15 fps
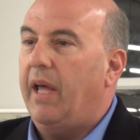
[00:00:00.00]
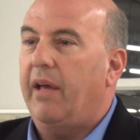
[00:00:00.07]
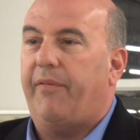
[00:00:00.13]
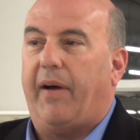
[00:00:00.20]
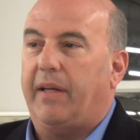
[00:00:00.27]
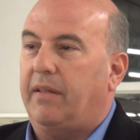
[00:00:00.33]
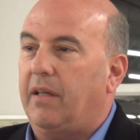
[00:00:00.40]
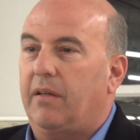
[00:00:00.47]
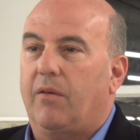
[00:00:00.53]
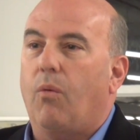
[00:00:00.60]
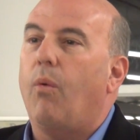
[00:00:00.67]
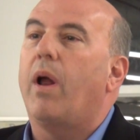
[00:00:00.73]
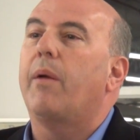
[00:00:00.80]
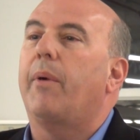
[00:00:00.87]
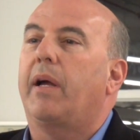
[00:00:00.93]
If I didn't,
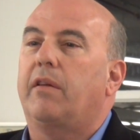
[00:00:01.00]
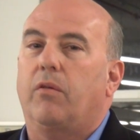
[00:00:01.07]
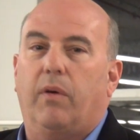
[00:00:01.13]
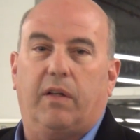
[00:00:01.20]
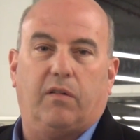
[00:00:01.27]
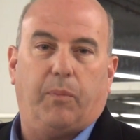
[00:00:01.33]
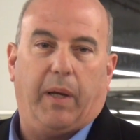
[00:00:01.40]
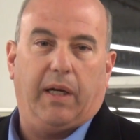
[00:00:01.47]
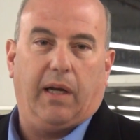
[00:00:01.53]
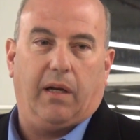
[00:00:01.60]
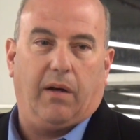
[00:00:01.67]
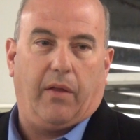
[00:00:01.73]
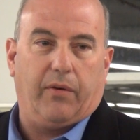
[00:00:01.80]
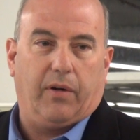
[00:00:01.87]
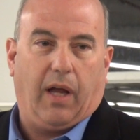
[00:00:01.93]
what am I doing spending
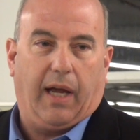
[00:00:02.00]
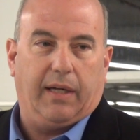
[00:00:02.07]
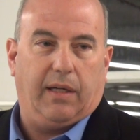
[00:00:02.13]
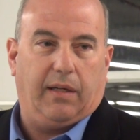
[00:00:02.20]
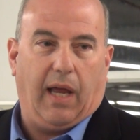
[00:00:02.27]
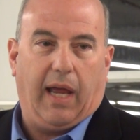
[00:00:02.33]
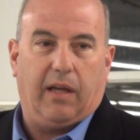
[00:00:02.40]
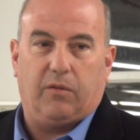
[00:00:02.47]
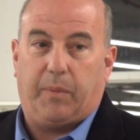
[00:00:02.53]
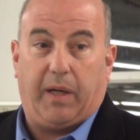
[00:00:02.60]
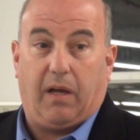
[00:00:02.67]
another 90 days?